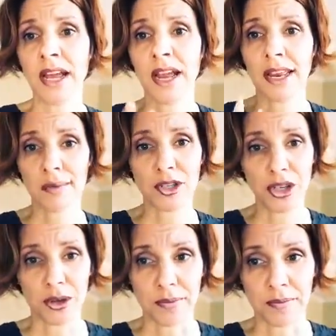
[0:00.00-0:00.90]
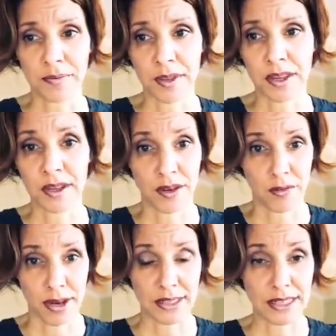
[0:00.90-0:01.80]
Number 2,
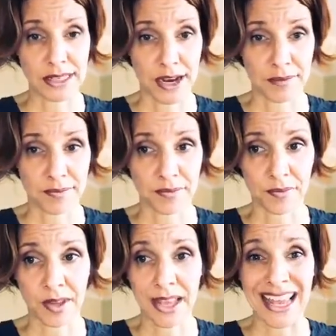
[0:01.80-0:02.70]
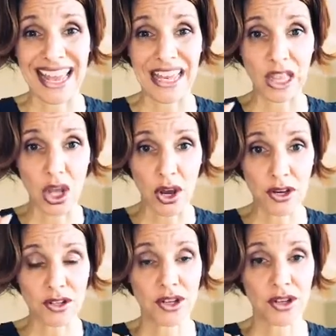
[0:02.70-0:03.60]
write this down.
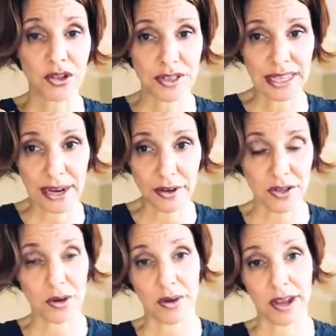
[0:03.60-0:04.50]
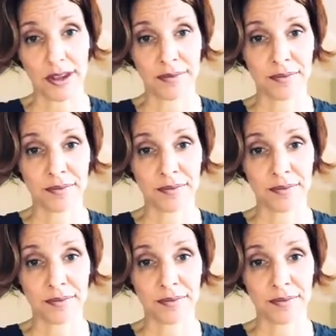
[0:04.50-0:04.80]
Enlarge your territory.